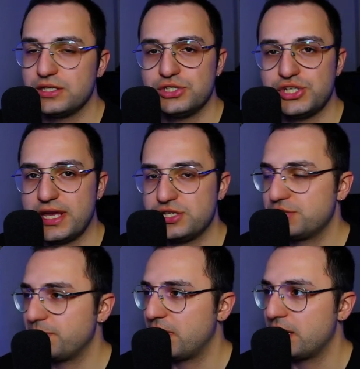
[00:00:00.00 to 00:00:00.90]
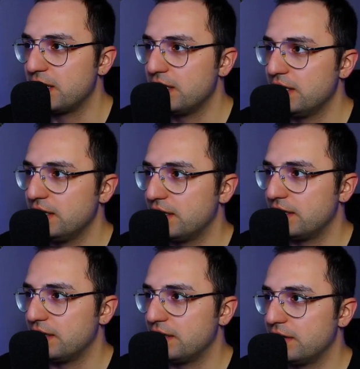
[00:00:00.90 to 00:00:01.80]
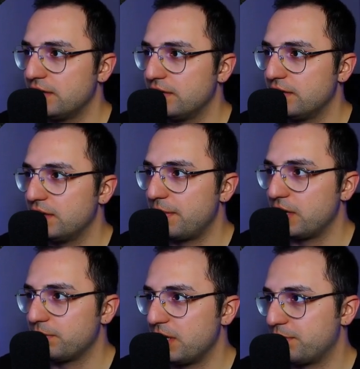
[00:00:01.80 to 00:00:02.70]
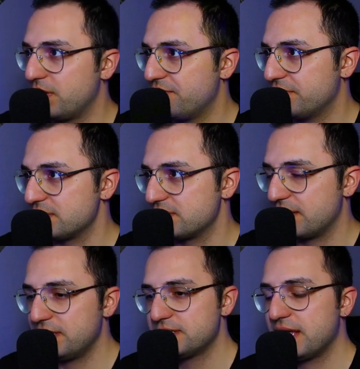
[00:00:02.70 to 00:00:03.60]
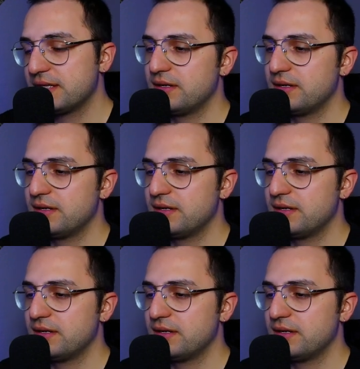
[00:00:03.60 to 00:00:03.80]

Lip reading: changed my about my preference settings, and